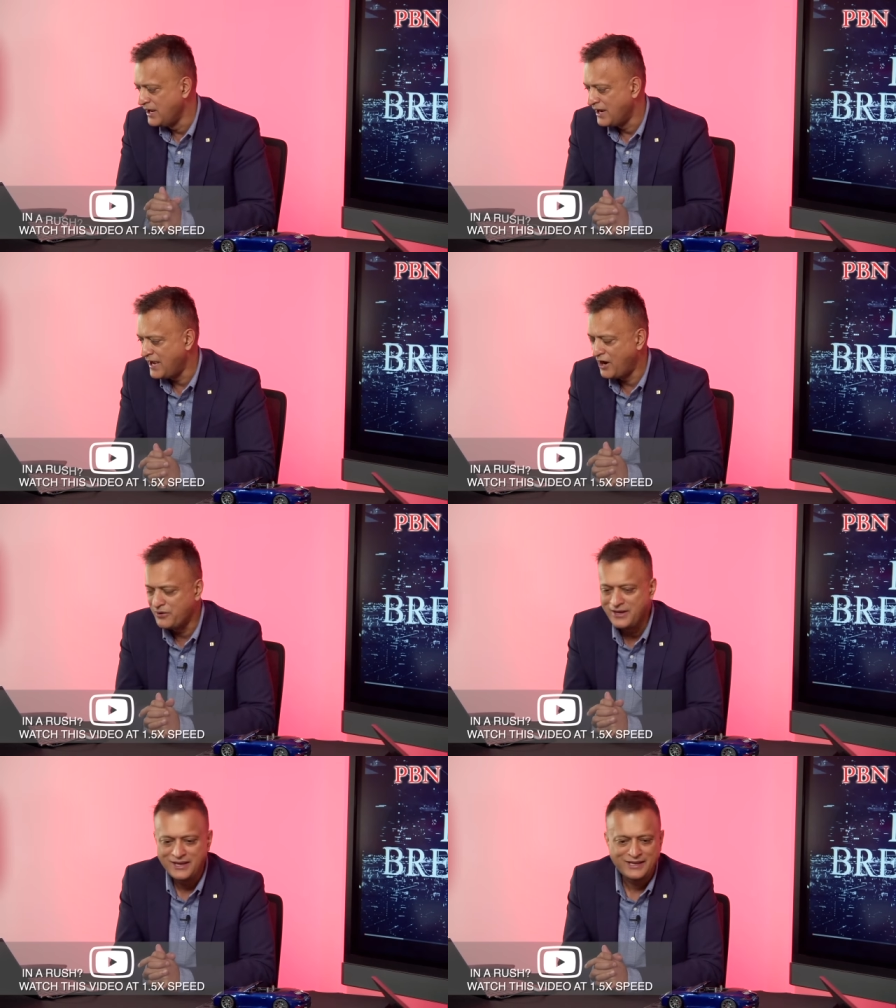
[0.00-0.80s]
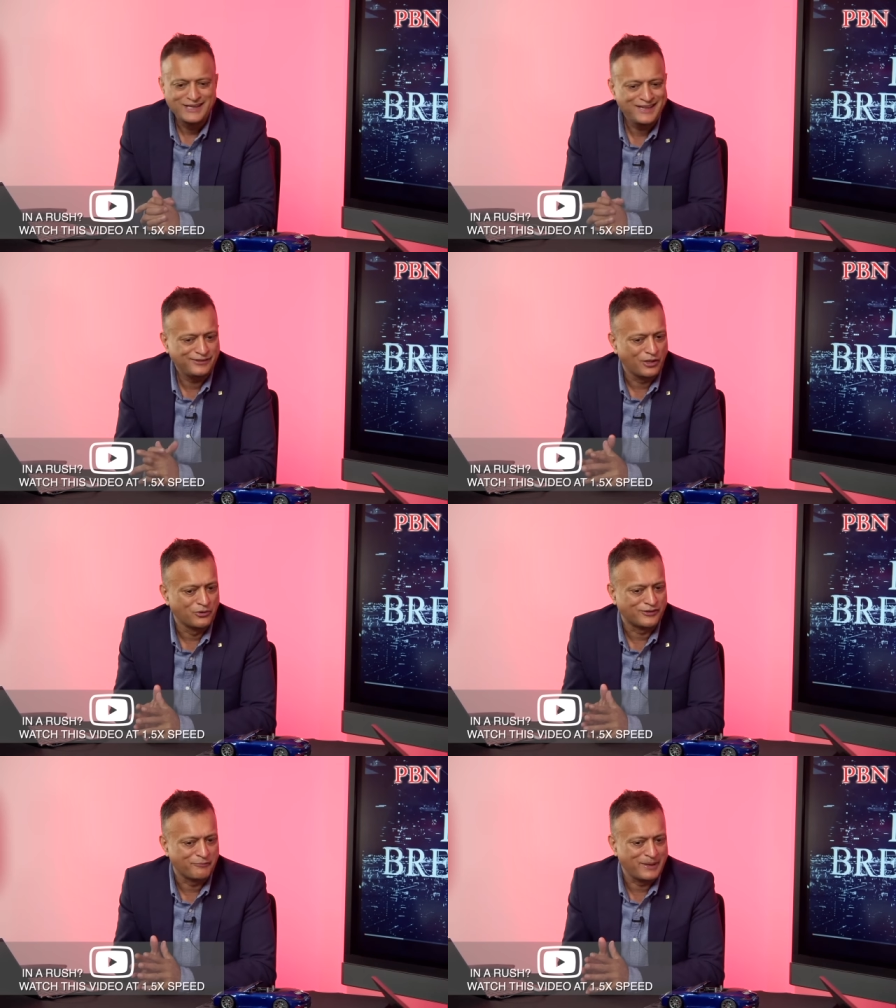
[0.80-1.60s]
Now,
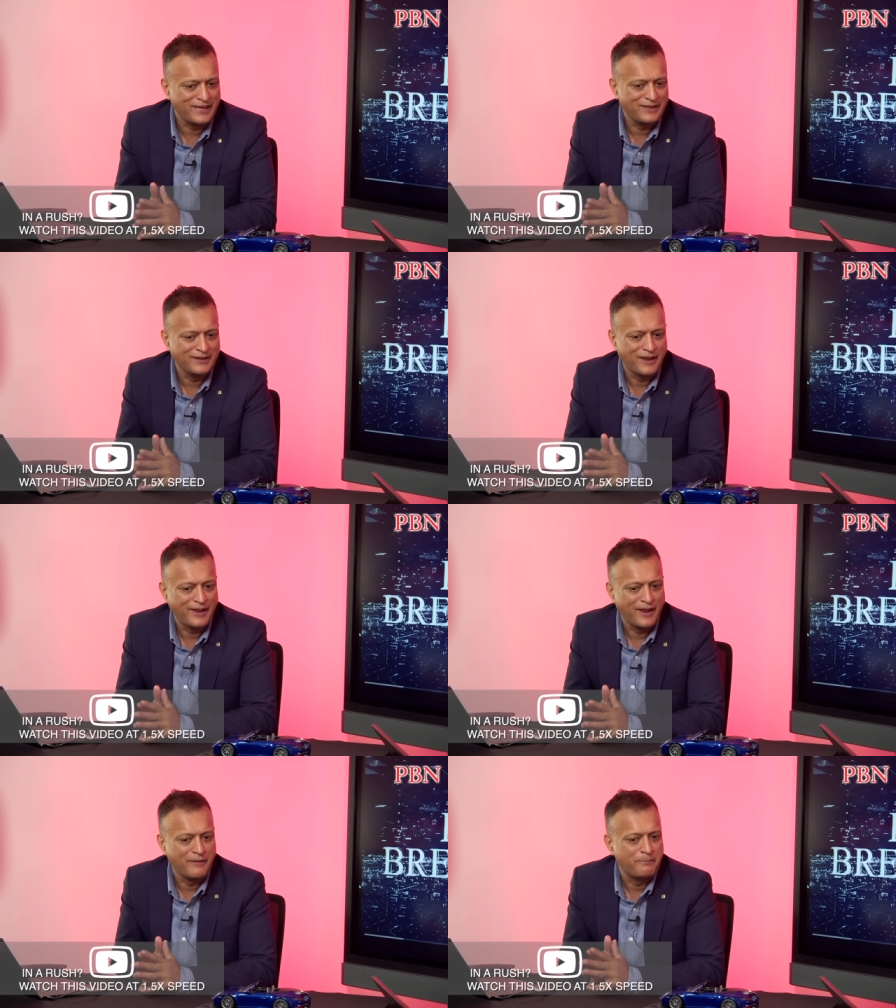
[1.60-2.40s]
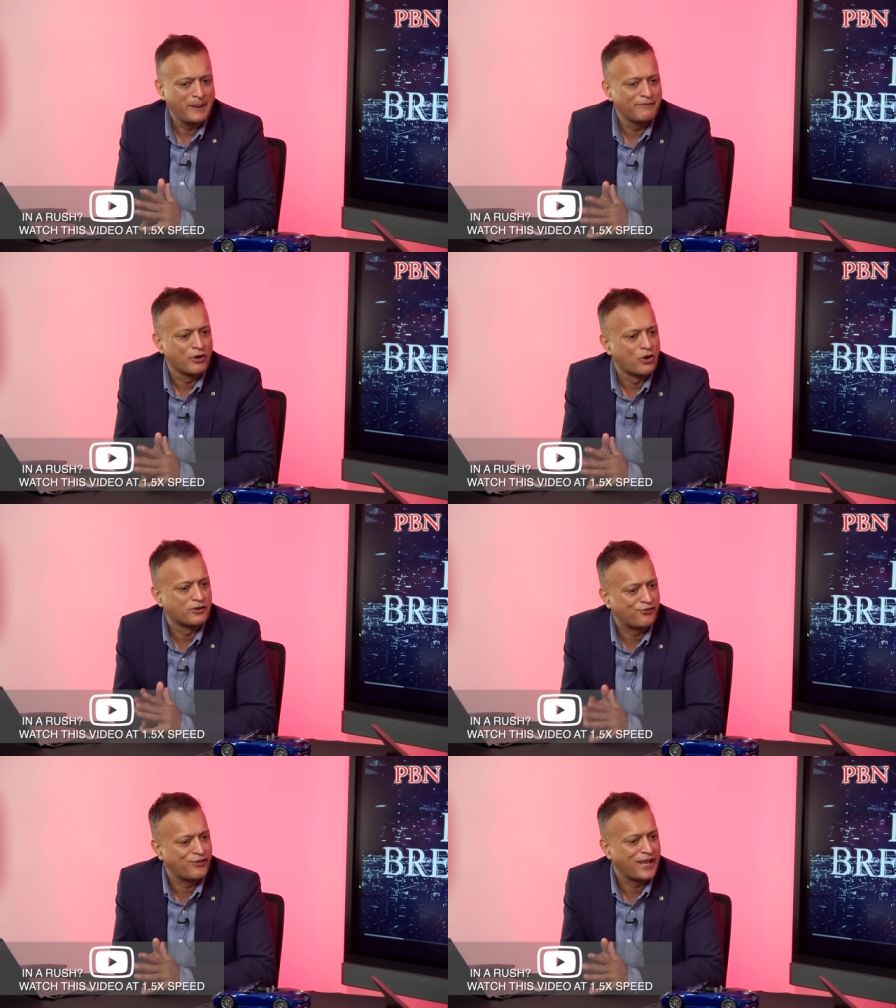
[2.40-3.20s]
leaseholds have been a bit of an odd
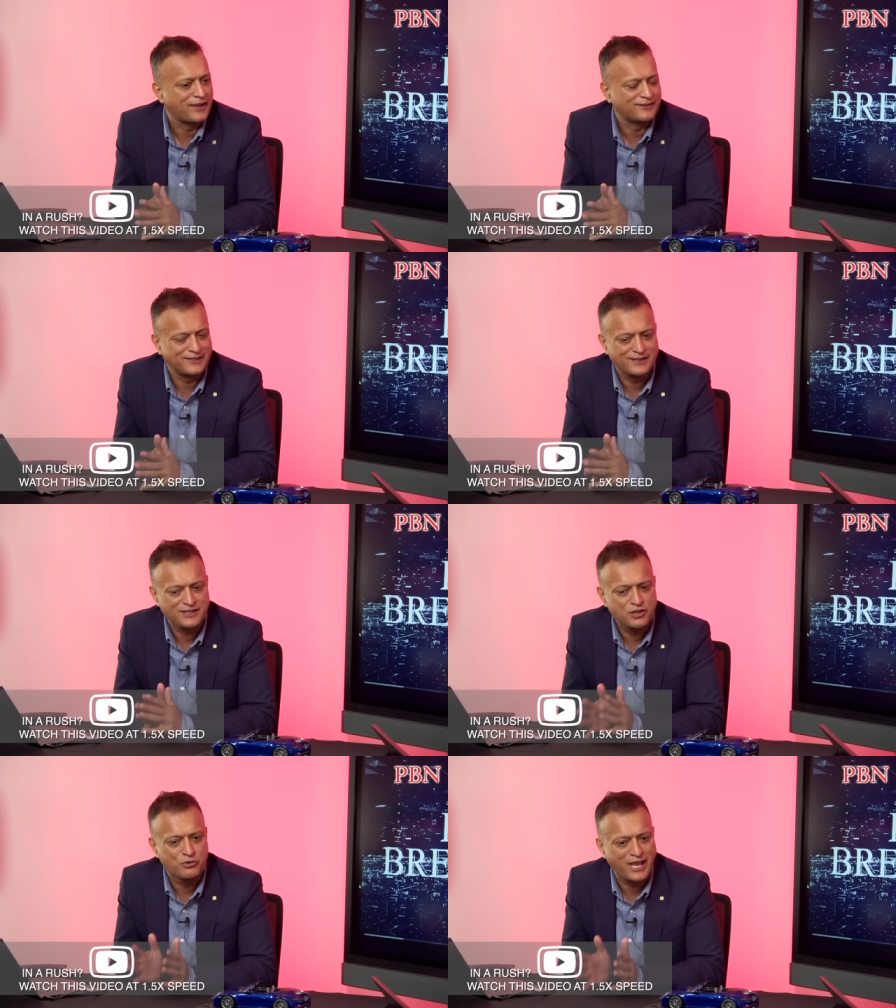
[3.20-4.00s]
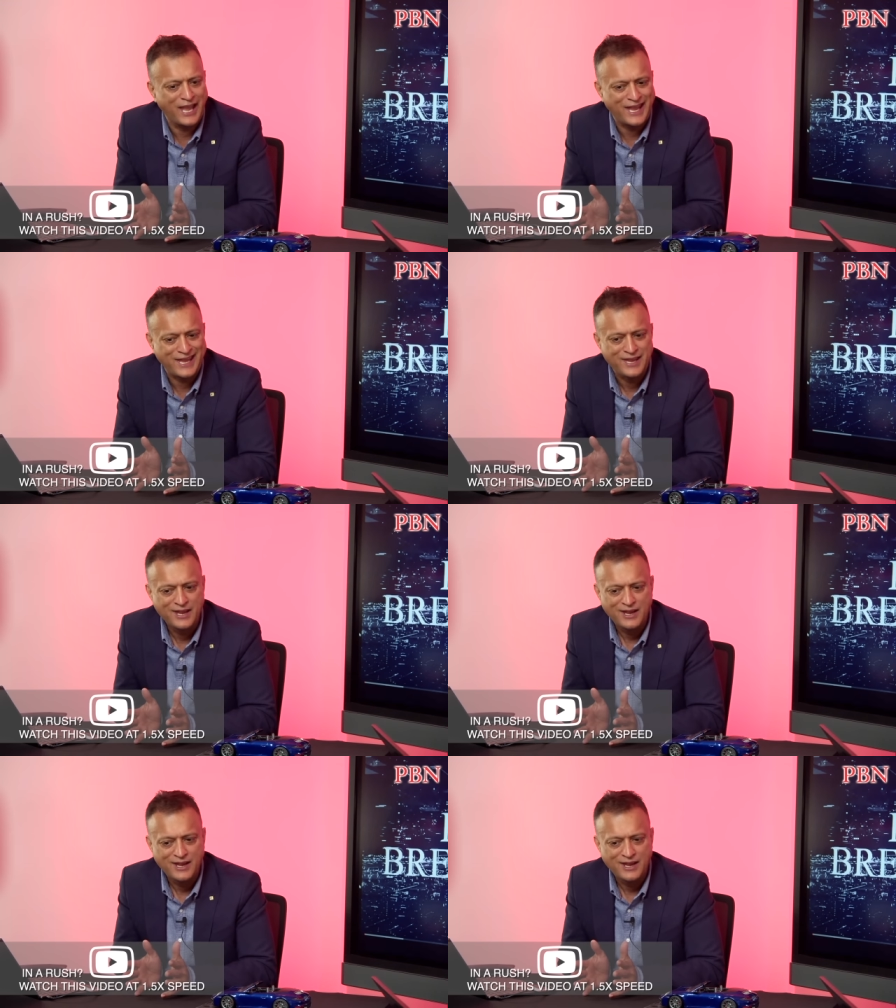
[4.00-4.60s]
thing because in the UK,